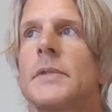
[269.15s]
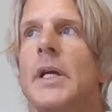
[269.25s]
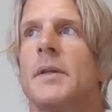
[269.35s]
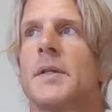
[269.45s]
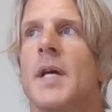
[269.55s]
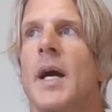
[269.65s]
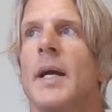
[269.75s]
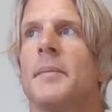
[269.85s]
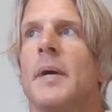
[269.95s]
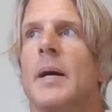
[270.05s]
at the
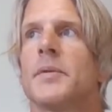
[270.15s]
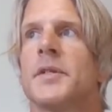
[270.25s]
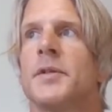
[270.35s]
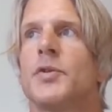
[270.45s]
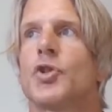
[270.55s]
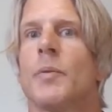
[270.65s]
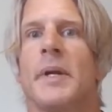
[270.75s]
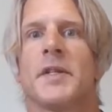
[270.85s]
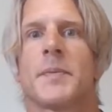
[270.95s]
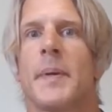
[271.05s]
time, I was in
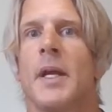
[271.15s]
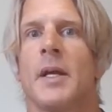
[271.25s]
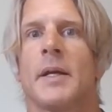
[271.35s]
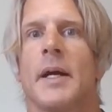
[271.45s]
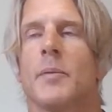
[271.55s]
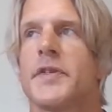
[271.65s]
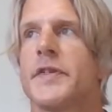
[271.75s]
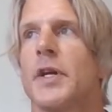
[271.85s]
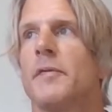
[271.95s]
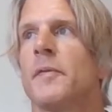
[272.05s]
tremendous pain. I was
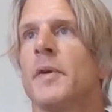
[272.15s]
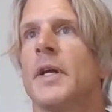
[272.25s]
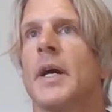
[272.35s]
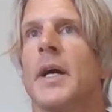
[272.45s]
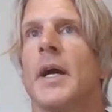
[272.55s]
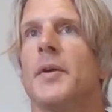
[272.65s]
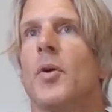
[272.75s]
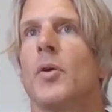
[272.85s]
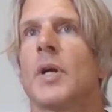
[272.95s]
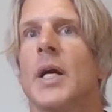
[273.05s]
suffering. I had
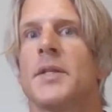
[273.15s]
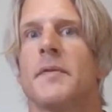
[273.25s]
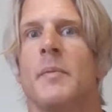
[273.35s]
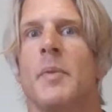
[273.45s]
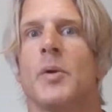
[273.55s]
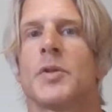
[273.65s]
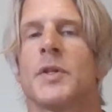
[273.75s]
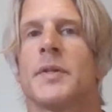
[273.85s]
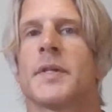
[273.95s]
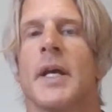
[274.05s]
all kinds of
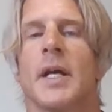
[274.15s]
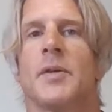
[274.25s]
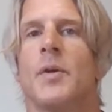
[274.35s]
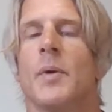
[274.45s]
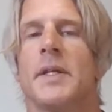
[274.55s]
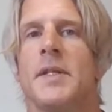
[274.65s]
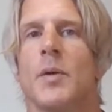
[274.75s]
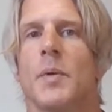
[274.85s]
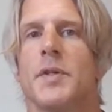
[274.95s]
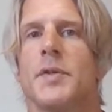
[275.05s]
emotions I had no
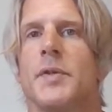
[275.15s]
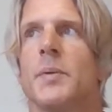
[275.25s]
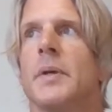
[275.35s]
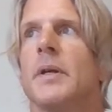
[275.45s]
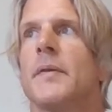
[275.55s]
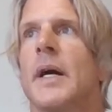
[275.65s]
idea what to do with.